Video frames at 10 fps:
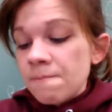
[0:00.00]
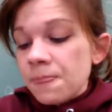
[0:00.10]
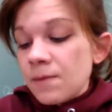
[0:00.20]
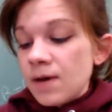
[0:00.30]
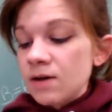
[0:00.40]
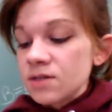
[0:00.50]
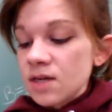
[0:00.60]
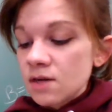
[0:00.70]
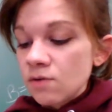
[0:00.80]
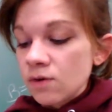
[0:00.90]
The mouse
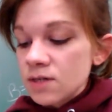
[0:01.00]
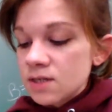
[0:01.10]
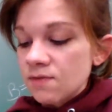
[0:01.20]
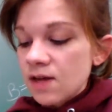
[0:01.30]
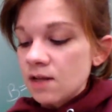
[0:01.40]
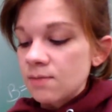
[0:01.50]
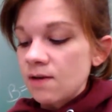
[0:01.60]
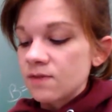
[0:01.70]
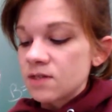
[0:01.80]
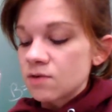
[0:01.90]
ignores the venom
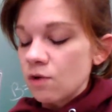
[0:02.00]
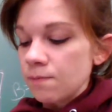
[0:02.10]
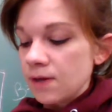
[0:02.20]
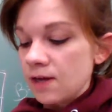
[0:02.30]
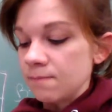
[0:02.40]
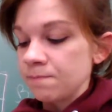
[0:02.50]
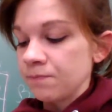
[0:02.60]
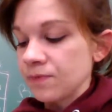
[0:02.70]
of the scorpion,